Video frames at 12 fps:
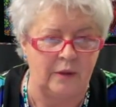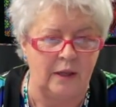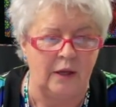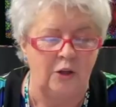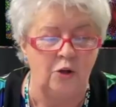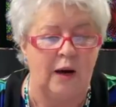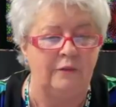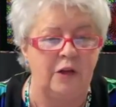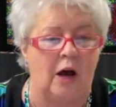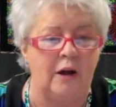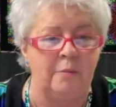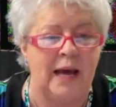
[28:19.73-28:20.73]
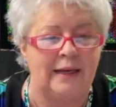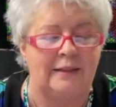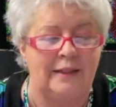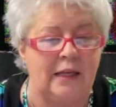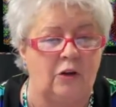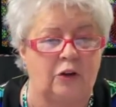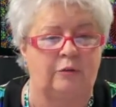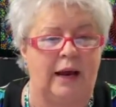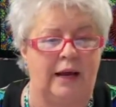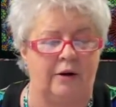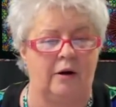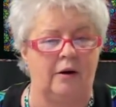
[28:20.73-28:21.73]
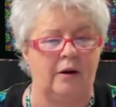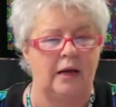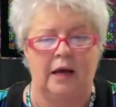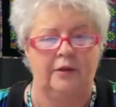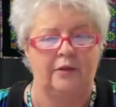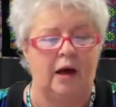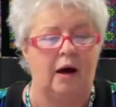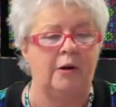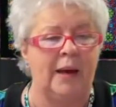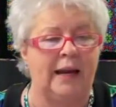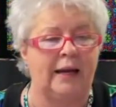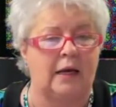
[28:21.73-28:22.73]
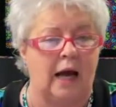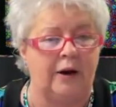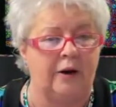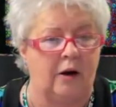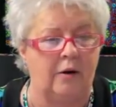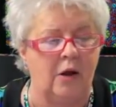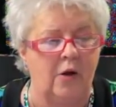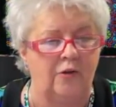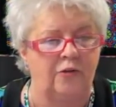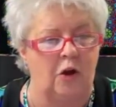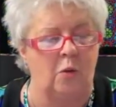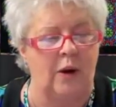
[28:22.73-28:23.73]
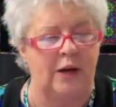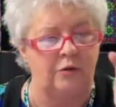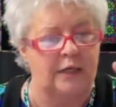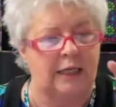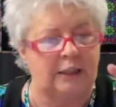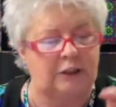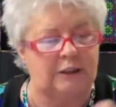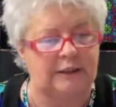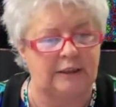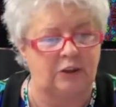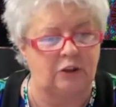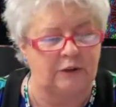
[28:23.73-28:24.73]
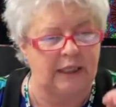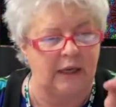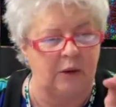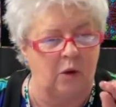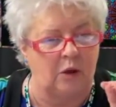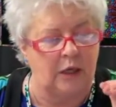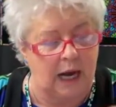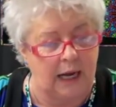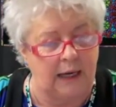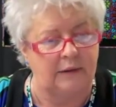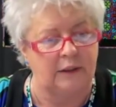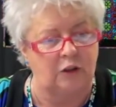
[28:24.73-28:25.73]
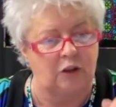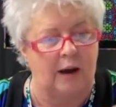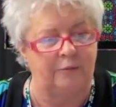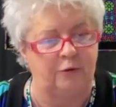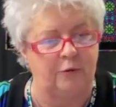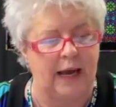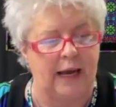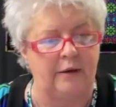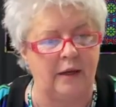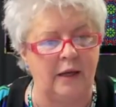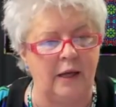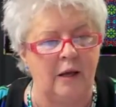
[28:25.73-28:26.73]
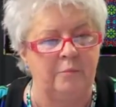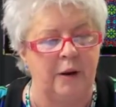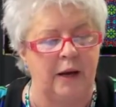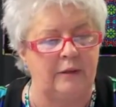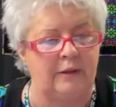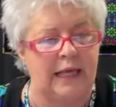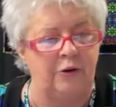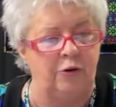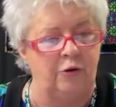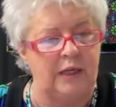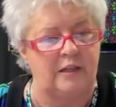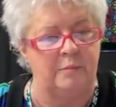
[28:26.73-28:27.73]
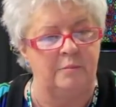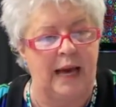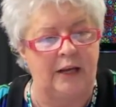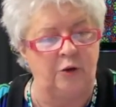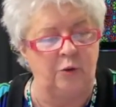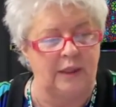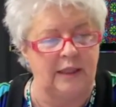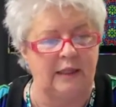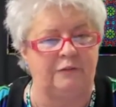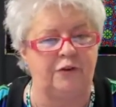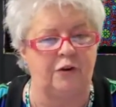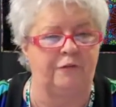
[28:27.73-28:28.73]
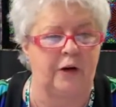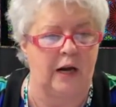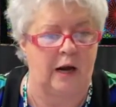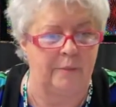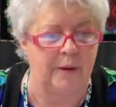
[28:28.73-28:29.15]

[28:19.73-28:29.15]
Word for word: You have the automatic needle threader, uh, the automatic cutter. So when you touch the scissors, it will cut the top thread, but then you need to manually lift your foot up.